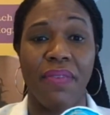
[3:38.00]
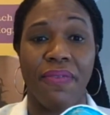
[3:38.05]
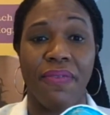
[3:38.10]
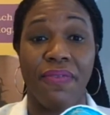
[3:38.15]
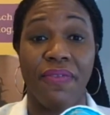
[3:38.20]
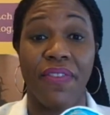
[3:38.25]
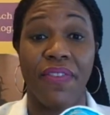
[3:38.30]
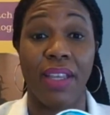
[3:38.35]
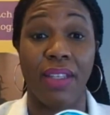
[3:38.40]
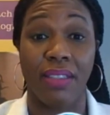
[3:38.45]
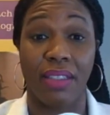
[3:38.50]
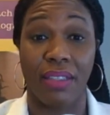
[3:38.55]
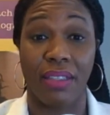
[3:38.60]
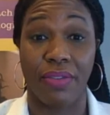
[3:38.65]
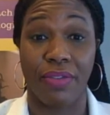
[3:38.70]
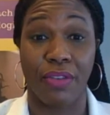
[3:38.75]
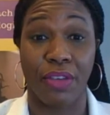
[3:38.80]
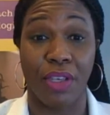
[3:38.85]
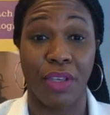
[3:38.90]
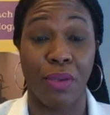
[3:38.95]
fit
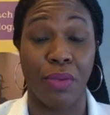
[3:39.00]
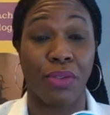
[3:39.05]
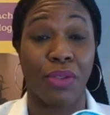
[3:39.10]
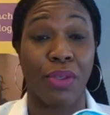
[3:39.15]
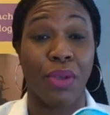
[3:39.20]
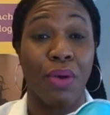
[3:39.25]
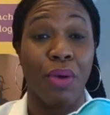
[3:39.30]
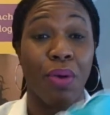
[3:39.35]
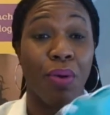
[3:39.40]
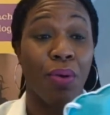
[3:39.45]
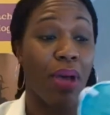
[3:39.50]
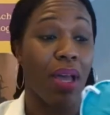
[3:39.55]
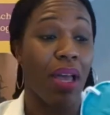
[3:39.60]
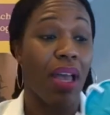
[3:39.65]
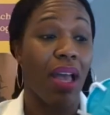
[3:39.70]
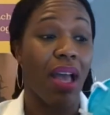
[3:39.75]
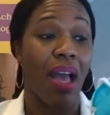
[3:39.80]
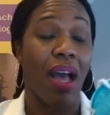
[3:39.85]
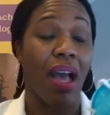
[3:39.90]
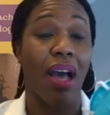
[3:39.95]
for you. So
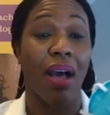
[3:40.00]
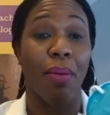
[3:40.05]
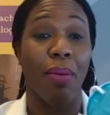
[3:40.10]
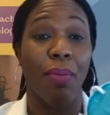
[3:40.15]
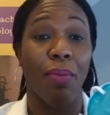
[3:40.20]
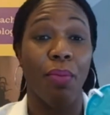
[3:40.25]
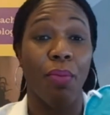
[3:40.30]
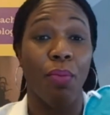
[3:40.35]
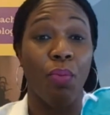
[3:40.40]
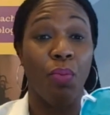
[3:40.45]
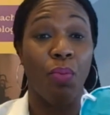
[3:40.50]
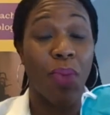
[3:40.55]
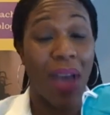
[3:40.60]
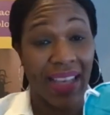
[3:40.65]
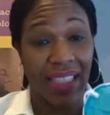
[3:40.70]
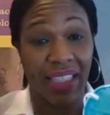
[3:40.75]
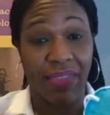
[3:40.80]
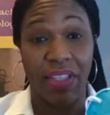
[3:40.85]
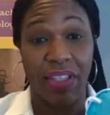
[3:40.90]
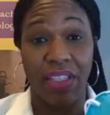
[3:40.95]

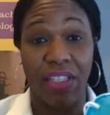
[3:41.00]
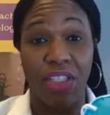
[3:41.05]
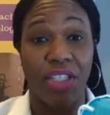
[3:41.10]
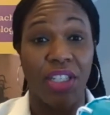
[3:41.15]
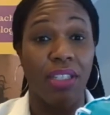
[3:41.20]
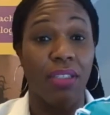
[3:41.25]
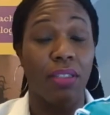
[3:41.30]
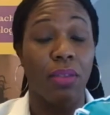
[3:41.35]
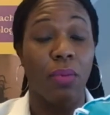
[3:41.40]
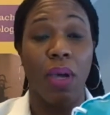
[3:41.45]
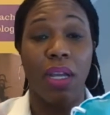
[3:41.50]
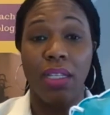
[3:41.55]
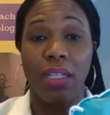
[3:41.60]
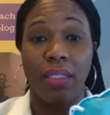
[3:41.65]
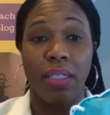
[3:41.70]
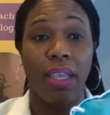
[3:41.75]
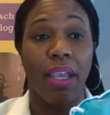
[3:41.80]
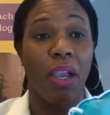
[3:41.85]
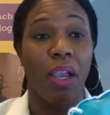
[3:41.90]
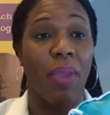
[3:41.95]
as physicians,
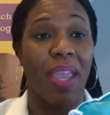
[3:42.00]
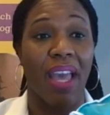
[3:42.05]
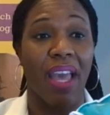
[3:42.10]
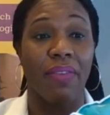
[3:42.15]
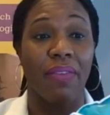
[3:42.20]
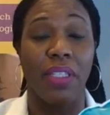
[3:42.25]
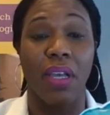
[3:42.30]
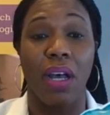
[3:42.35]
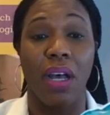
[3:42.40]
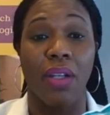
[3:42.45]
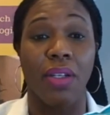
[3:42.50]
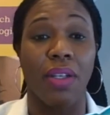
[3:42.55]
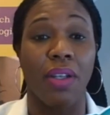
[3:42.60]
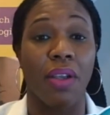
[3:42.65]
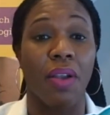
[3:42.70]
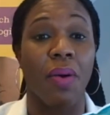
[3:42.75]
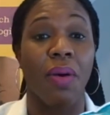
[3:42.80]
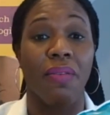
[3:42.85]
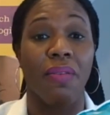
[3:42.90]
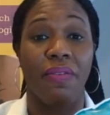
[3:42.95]
once a year, we have to
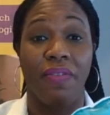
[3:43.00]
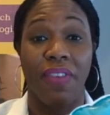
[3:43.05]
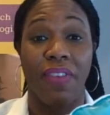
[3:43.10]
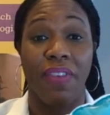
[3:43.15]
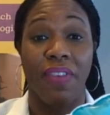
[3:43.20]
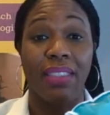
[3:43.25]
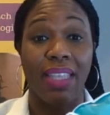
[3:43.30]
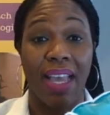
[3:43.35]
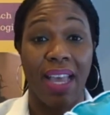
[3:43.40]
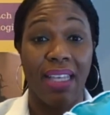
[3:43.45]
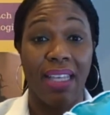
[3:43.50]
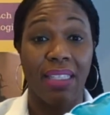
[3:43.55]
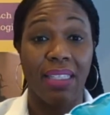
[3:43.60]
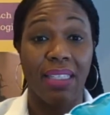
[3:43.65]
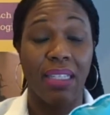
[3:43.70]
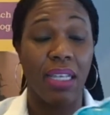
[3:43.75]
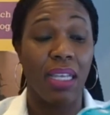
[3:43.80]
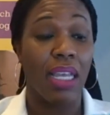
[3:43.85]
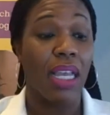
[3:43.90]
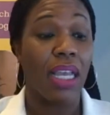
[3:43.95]
undergo a fit
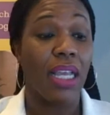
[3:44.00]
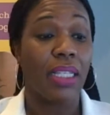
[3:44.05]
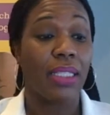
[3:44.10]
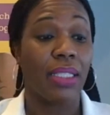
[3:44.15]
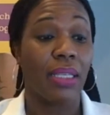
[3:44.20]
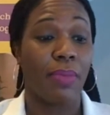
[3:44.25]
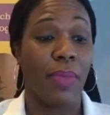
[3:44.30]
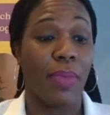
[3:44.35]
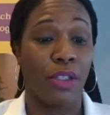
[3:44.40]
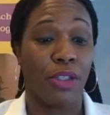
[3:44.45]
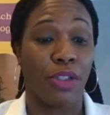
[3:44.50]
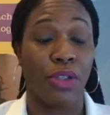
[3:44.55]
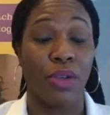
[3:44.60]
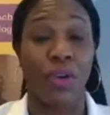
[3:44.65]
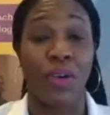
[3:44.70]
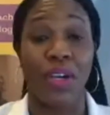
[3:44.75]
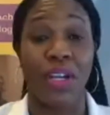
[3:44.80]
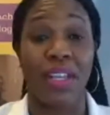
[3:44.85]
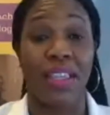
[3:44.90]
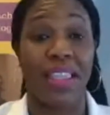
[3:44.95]
test to make
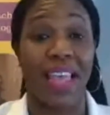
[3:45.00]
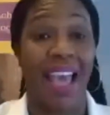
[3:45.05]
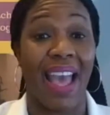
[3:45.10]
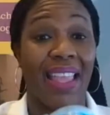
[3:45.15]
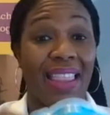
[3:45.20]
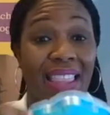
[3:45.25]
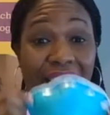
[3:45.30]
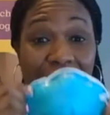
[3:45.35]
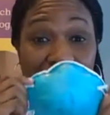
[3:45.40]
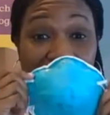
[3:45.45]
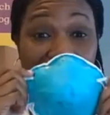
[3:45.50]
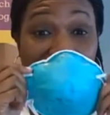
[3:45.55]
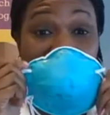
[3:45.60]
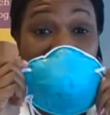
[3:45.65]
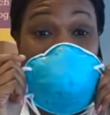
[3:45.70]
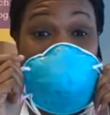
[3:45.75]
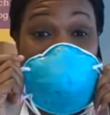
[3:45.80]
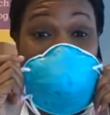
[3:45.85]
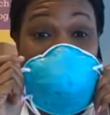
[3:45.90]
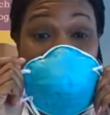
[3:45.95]
sure that they
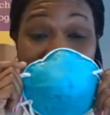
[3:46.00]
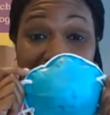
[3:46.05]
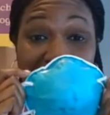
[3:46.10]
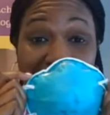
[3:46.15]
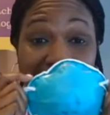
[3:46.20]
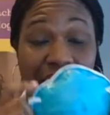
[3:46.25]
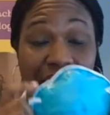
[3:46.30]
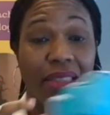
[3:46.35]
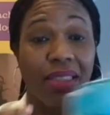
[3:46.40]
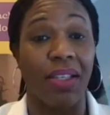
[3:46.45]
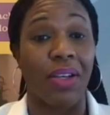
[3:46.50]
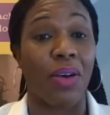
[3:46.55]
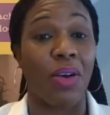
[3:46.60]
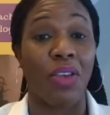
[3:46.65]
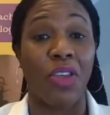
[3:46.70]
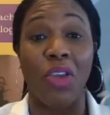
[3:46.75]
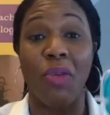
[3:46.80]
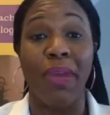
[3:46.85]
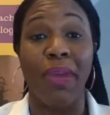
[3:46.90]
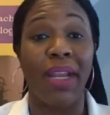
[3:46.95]
fit snugly.
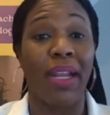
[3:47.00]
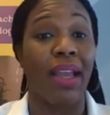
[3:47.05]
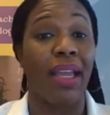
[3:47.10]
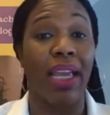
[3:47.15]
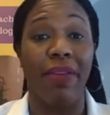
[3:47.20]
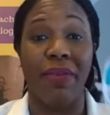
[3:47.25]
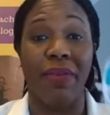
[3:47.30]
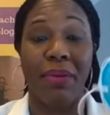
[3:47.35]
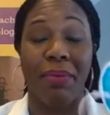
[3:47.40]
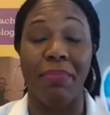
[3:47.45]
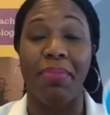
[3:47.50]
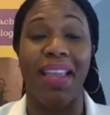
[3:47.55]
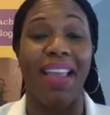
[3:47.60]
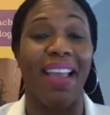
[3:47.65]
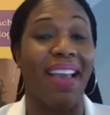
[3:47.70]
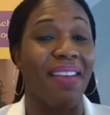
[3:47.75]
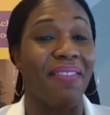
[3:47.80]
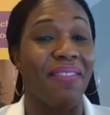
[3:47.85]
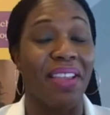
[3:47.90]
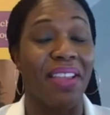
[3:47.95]
So you might not even be
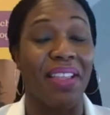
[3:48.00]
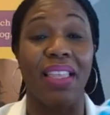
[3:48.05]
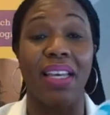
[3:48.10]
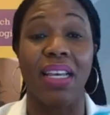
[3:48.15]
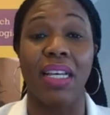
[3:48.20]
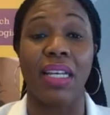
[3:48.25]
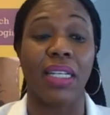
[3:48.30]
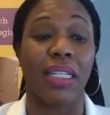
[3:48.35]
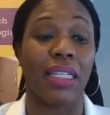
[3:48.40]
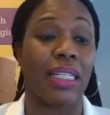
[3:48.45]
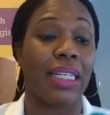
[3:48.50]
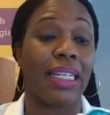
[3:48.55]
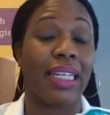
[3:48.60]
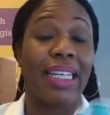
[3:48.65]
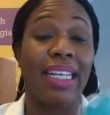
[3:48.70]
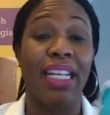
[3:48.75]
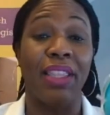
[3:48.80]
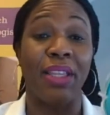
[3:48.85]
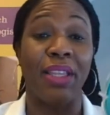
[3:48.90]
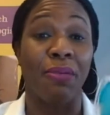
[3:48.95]
having the
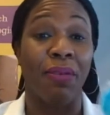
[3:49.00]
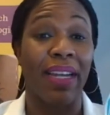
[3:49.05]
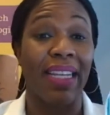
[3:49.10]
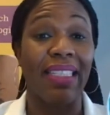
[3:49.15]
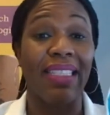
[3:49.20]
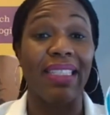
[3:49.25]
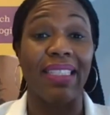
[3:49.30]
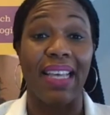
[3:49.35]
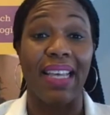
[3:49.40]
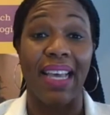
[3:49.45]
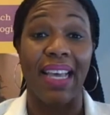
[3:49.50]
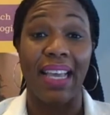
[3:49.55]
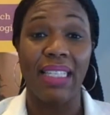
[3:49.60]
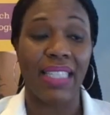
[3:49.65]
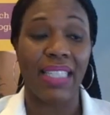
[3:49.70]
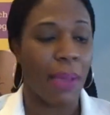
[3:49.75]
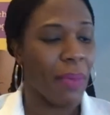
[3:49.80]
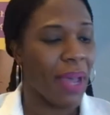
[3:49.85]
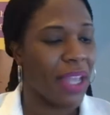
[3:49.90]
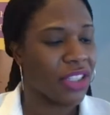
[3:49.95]
right
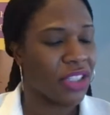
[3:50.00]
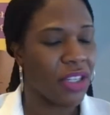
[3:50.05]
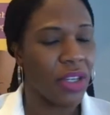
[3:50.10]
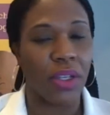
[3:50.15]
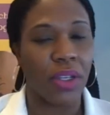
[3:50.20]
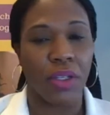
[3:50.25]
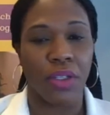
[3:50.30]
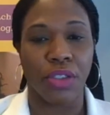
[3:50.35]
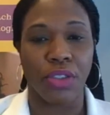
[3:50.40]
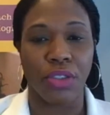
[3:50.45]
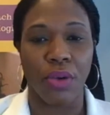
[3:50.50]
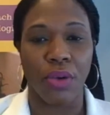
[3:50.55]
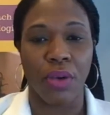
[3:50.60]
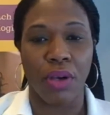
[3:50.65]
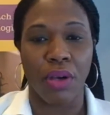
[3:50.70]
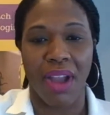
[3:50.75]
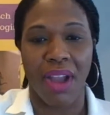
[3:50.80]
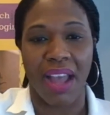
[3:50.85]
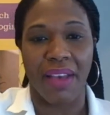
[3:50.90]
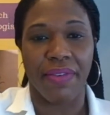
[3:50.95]
size. I'm actually going to show
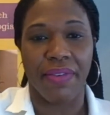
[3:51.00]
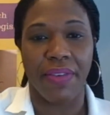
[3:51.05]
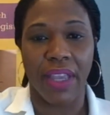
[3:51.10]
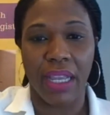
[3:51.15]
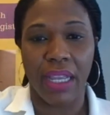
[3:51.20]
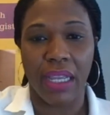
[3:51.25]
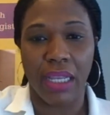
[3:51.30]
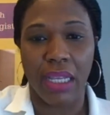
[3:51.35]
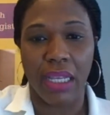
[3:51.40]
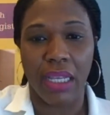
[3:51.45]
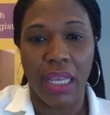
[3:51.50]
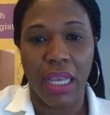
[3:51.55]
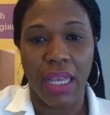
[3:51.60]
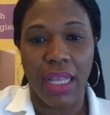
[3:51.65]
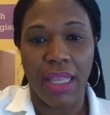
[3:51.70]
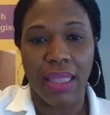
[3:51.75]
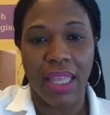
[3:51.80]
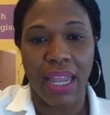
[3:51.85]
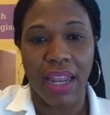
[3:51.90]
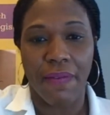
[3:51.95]
a graphic
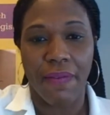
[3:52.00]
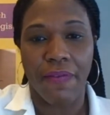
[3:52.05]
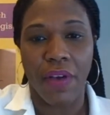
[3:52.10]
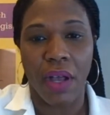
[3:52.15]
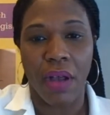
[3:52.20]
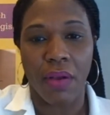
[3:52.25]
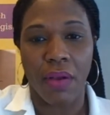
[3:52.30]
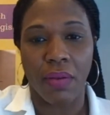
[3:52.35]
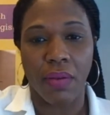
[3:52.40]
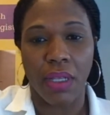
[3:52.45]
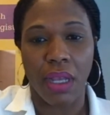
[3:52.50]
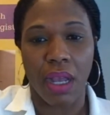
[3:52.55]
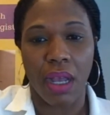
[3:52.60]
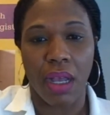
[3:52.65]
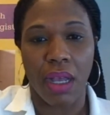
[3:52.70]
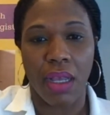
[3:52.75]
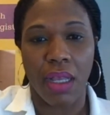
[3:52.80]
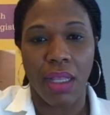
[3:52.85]
that I found on the